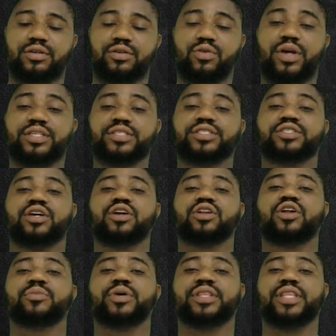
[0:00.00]

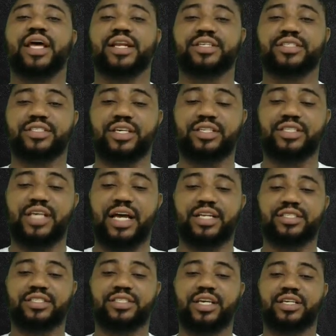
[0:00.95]
Question number 36, and
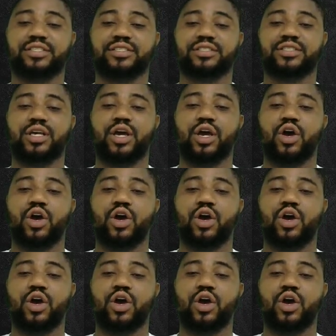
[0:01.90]
it says,